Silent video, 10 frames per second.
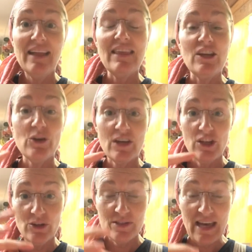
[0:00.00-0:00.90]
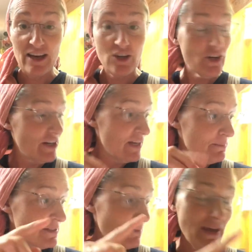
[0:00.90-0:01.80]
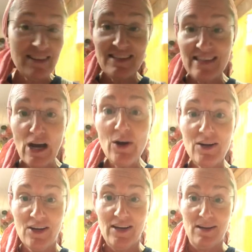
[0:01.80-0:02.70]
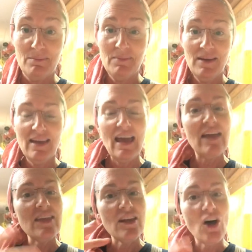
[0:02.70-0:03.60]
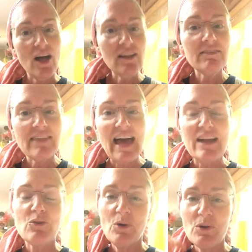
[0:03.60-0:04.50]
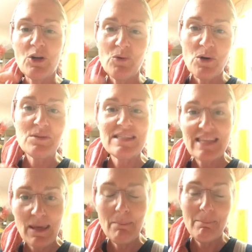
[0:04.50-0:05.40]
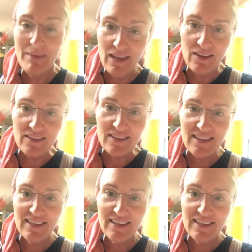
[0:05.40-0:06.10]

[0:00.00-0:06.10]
then you can use that cream to make the sour cream, and then all of that quote unquote skim milk,